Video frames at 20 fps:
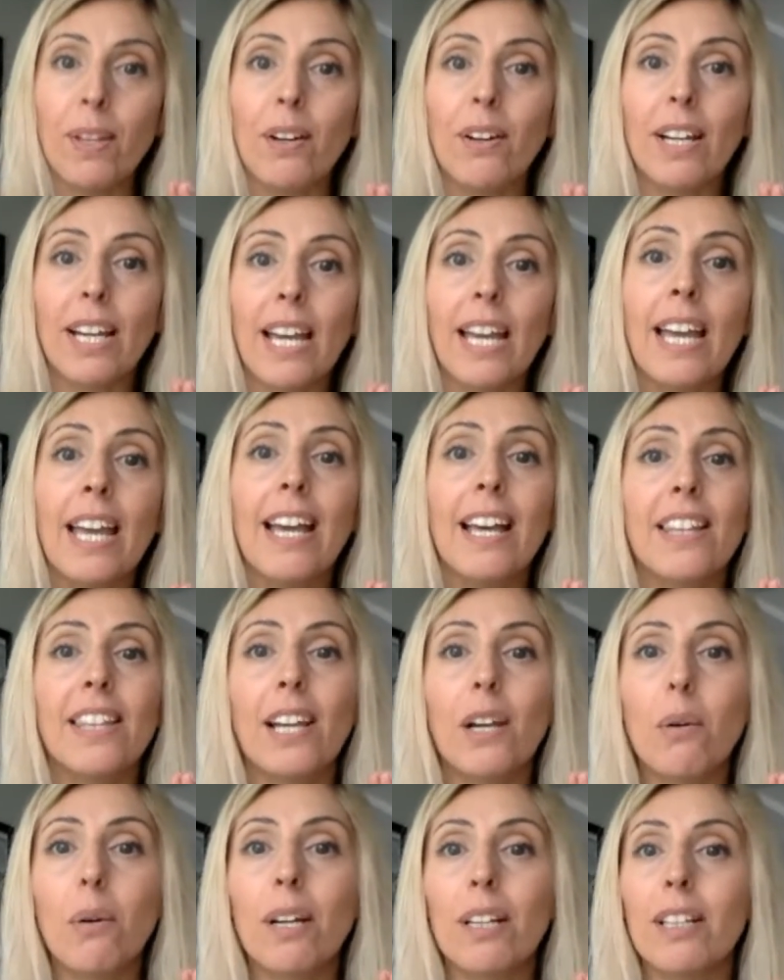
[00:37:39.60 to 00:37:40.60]
okay,
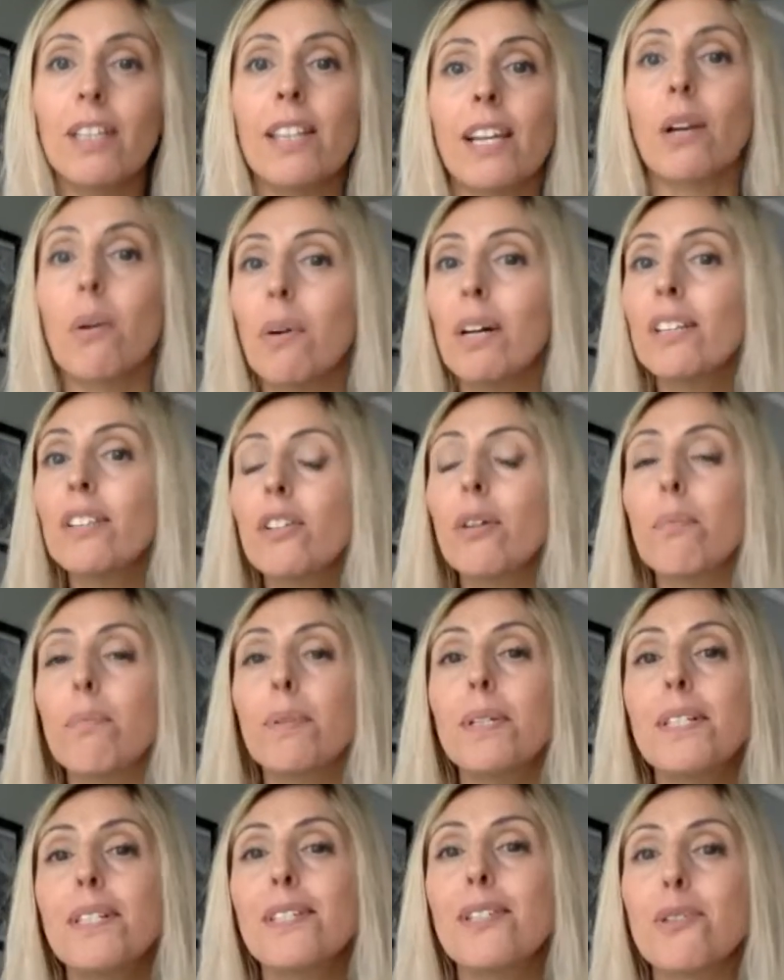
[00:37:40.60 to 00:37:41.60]
in the quantum
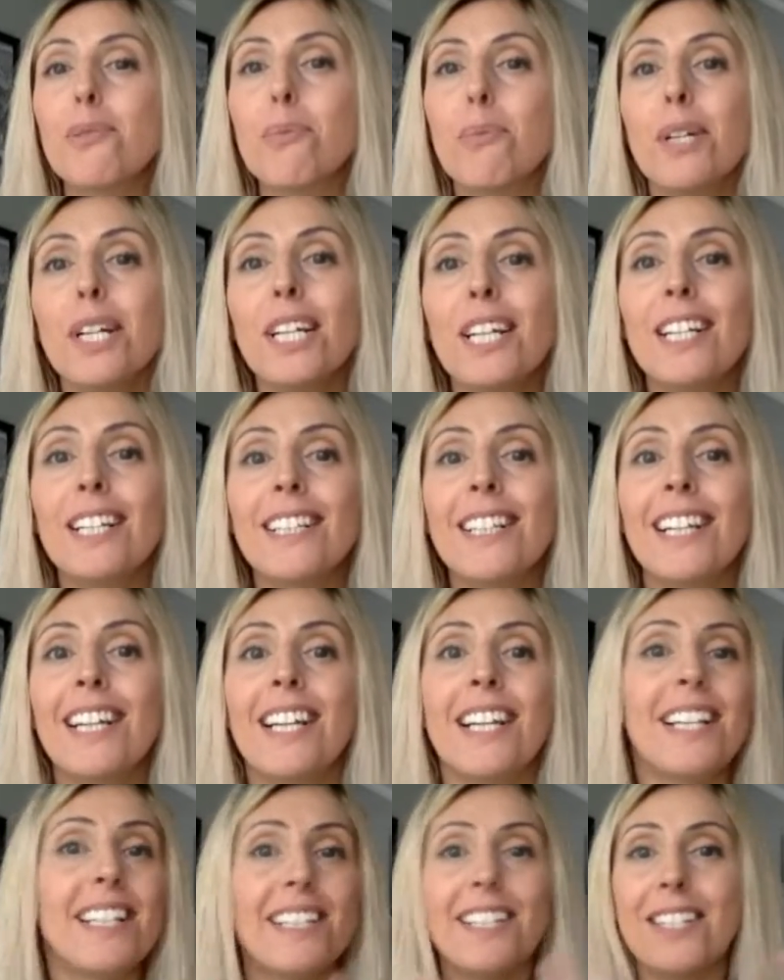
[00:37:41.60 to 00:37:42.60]
business world,
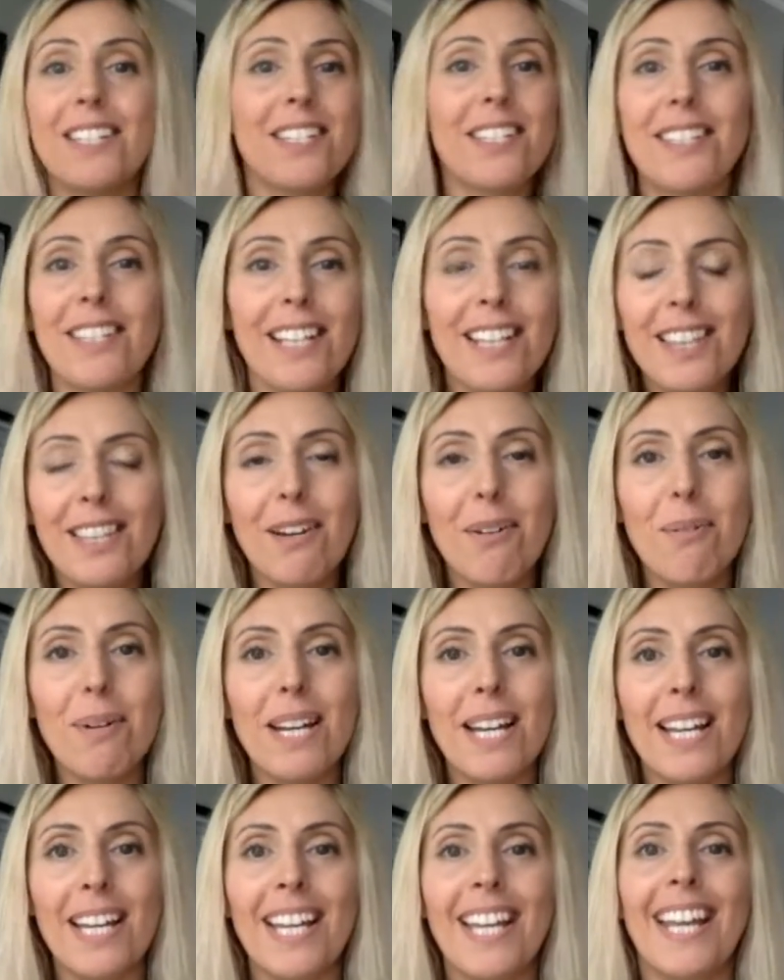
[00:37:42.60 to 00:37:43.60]
this is not the
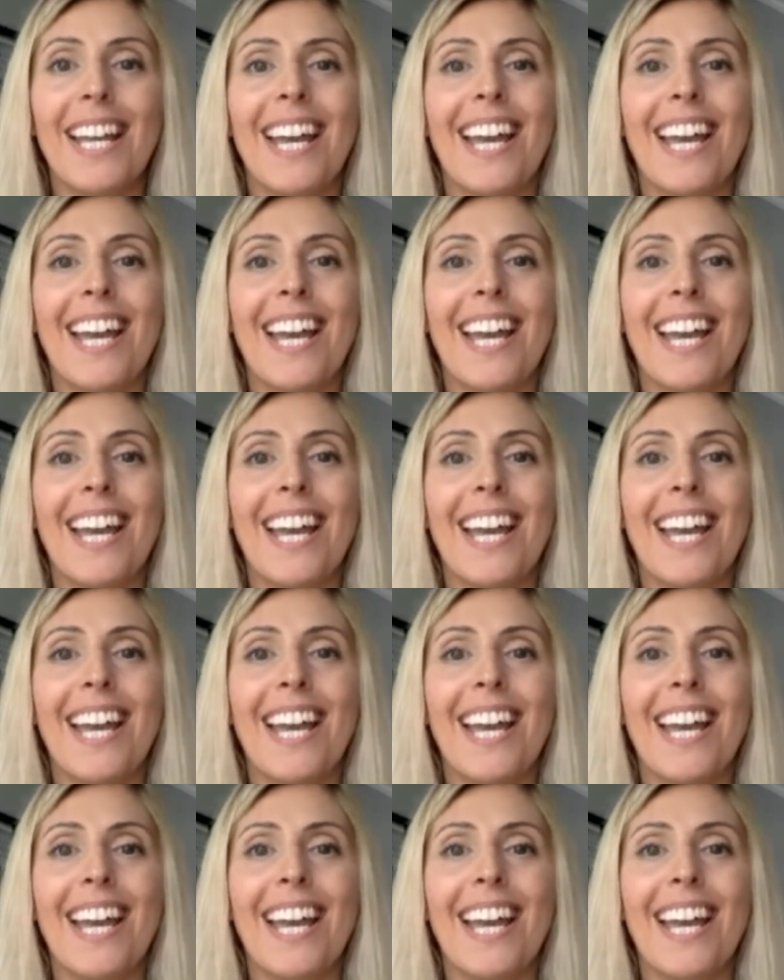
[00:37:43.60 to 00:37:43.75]
way.